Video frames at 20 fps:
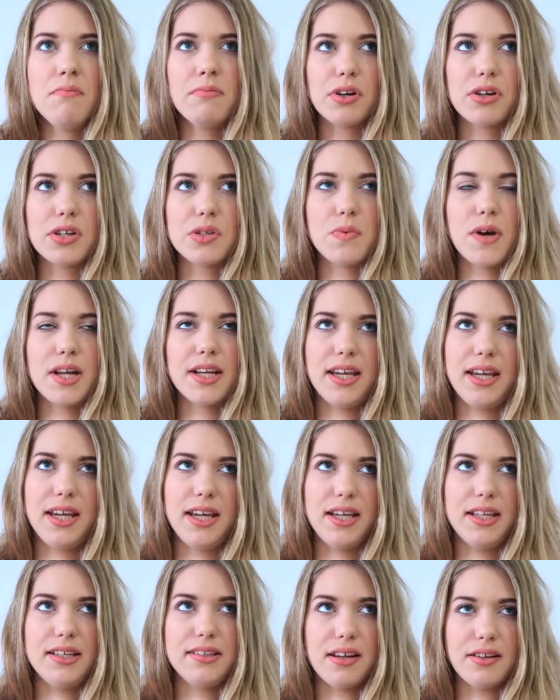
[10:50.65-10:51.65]
because when
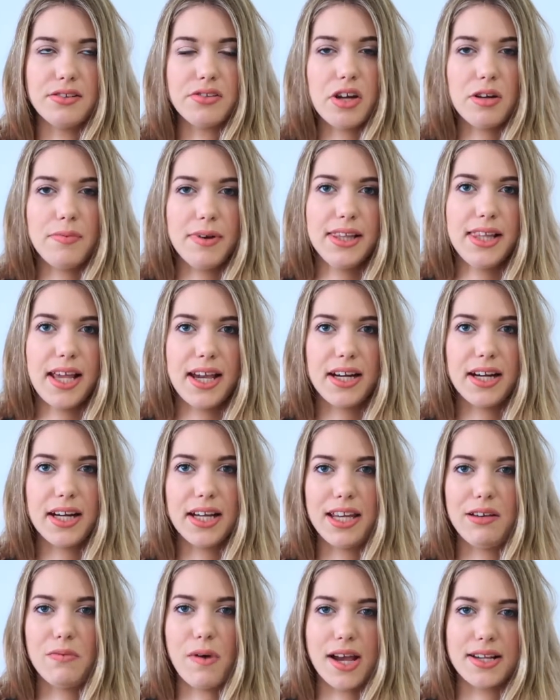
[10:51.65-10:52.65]
he does go to bed later
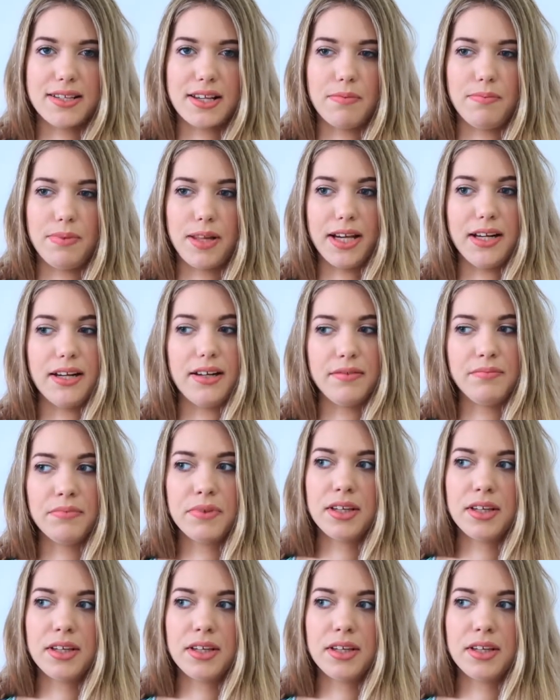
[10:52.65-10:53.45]
he wakes up later.